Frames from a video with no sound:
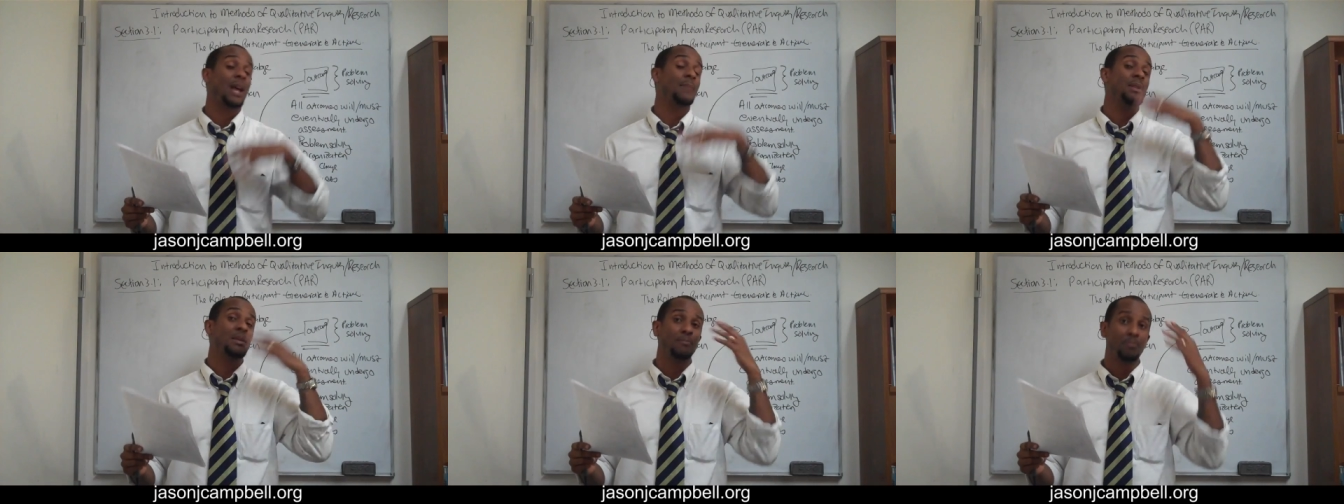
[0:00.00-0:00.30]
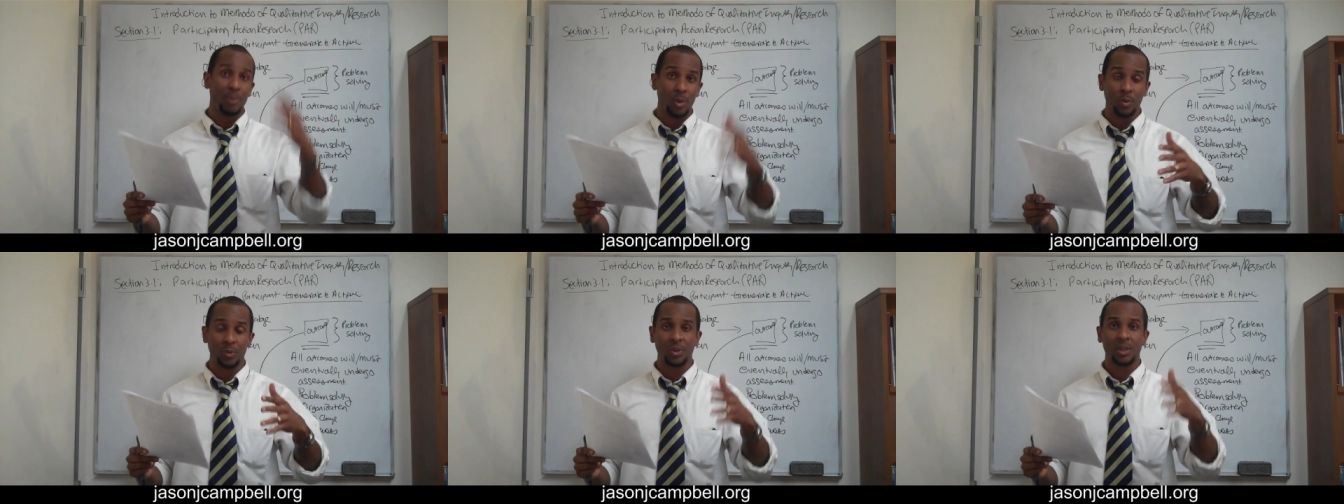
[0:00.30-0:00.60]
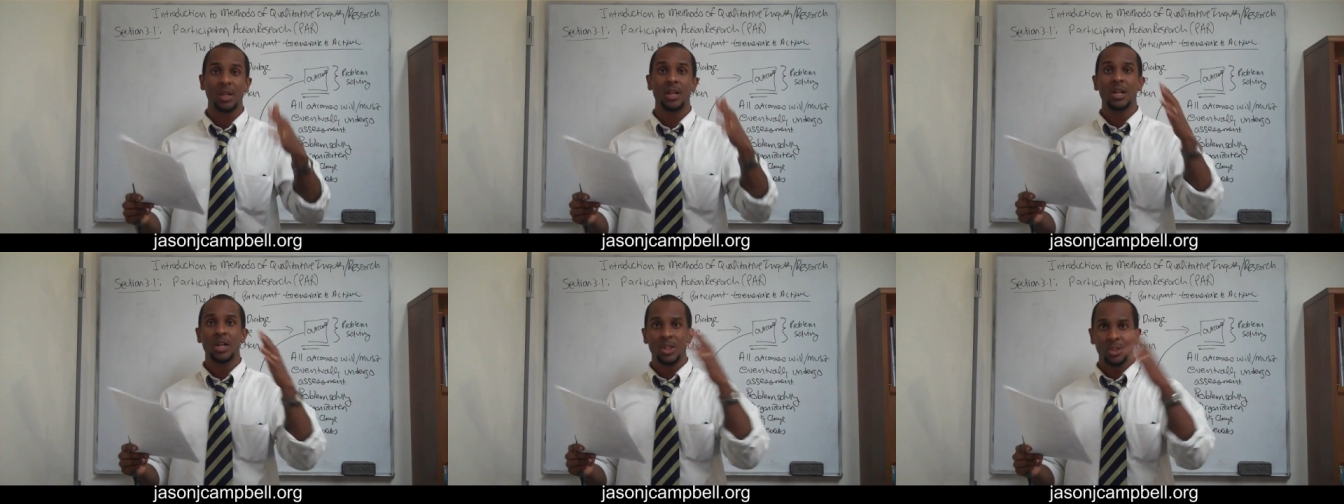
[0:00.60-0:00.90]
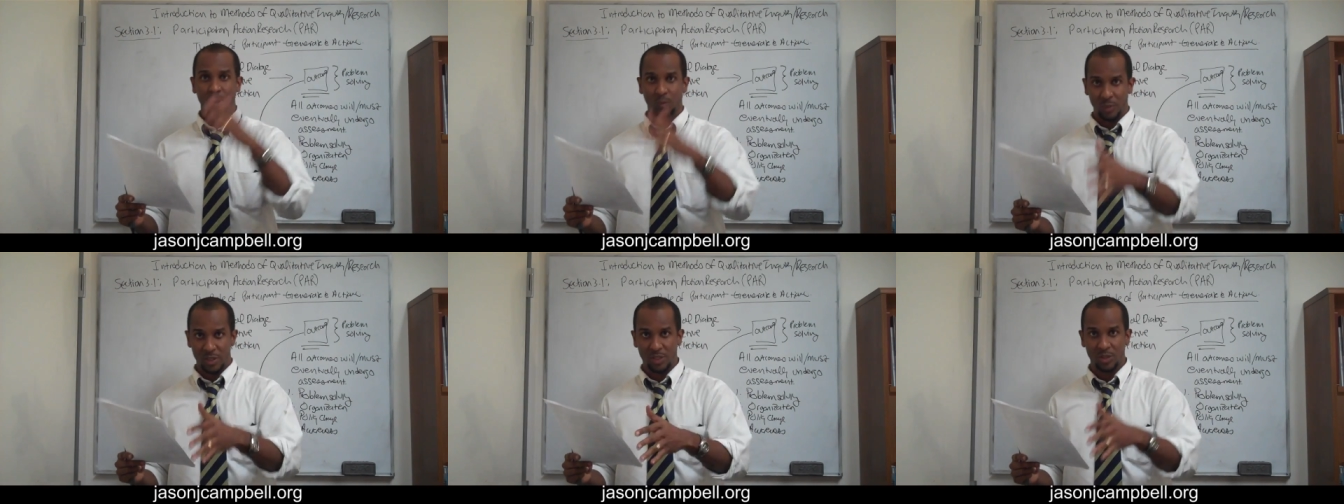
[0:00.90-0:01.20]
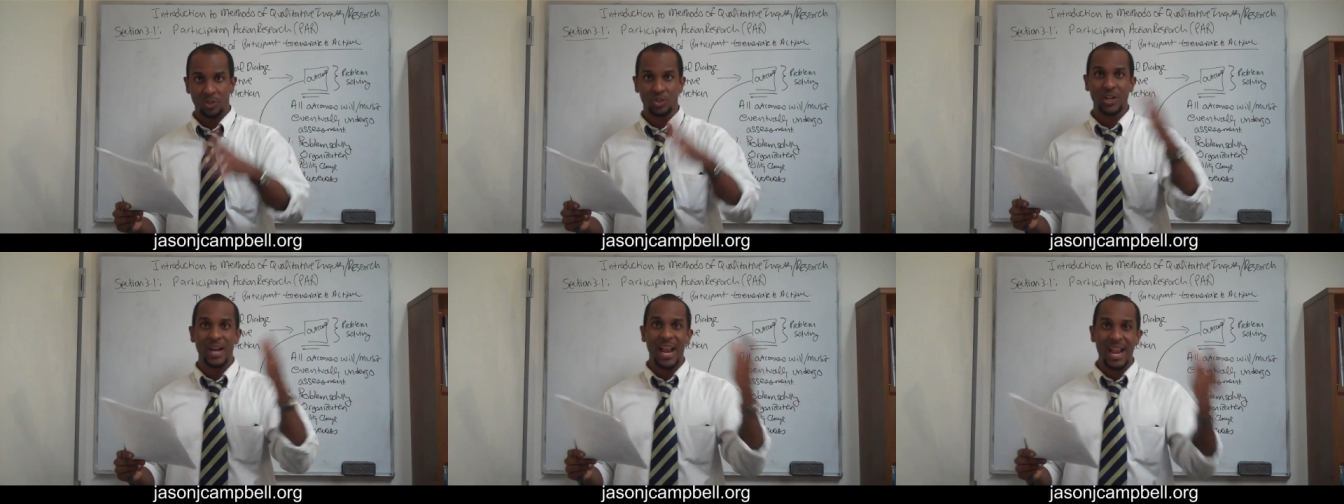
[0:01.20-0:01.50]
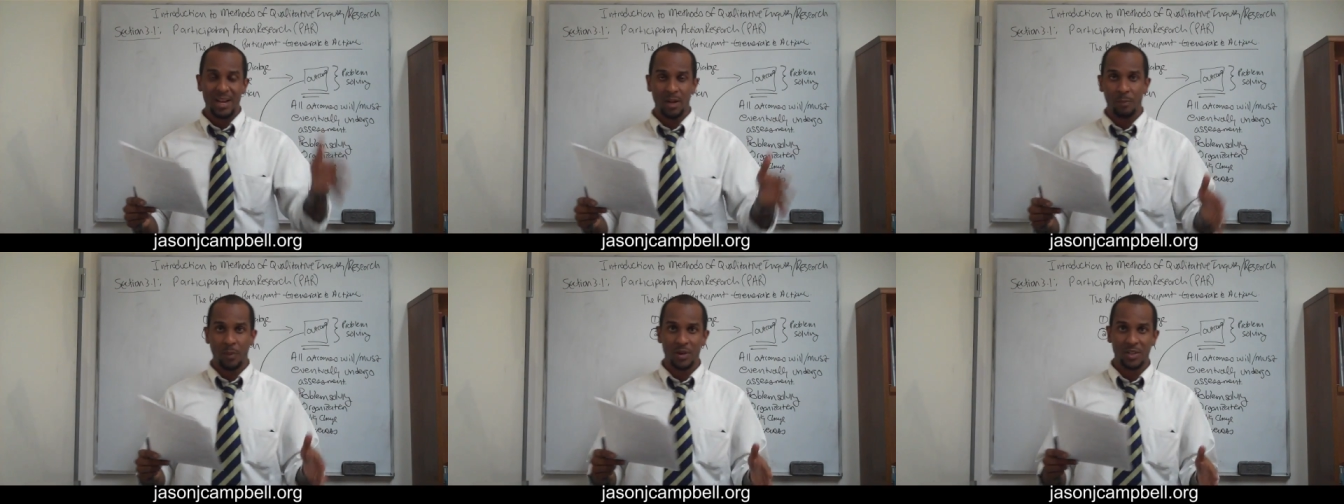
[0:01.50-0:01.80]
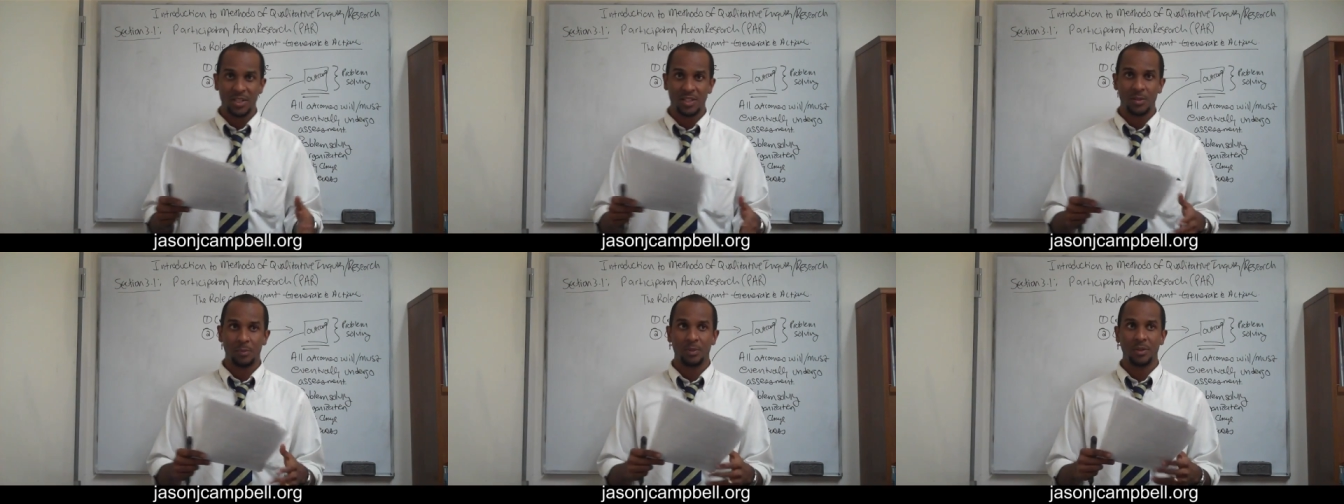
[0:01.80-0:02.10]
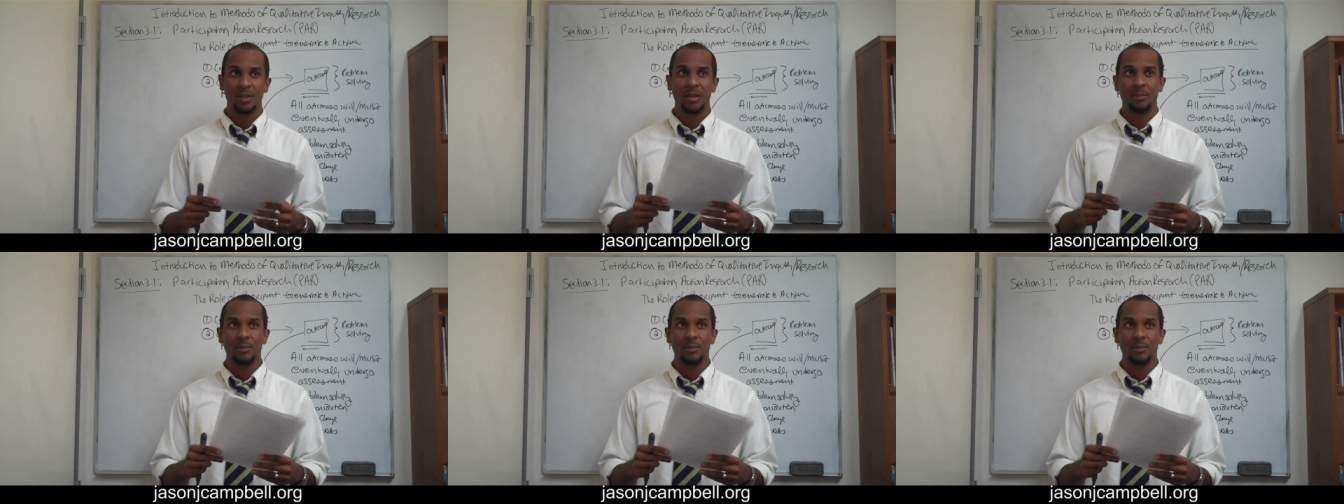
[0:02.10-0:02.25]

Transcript: I mean both the researcher and the participant.